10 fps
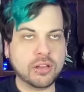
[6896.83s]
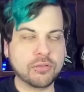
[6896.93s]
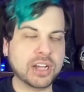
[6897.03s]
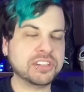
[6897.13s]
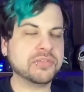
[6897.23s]

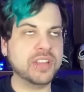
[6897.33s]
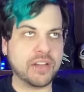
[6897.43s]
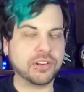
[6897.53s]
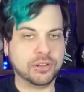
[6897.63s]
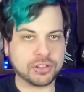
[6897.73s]
Rush have
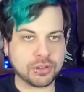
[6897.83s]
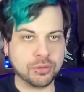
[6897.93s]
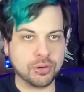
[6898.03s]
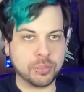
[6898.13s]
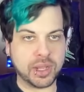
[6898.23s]
never looked
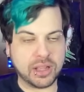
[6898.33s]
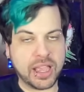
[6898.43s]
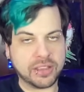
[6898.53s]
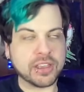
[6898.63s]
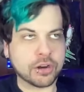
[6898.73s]
cool, but
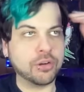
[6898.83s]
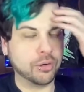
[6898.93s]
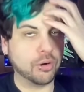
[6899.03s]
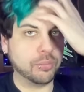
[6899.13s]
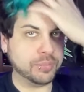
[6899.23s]
like they're
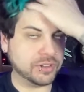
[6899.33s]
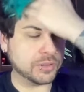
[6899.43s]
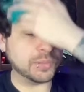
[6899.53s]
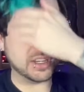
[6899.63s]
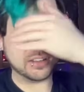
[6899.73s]
cool
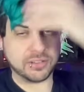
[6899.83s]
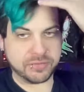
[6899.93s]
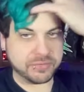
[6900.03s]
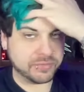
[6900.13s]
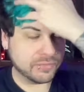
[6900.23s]
just because
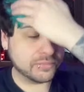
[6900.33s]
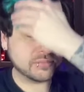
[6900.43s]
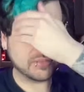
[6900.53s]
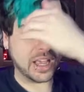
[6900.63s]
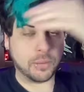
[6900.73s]
of
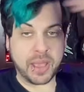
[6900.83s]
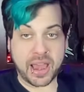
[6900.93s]
how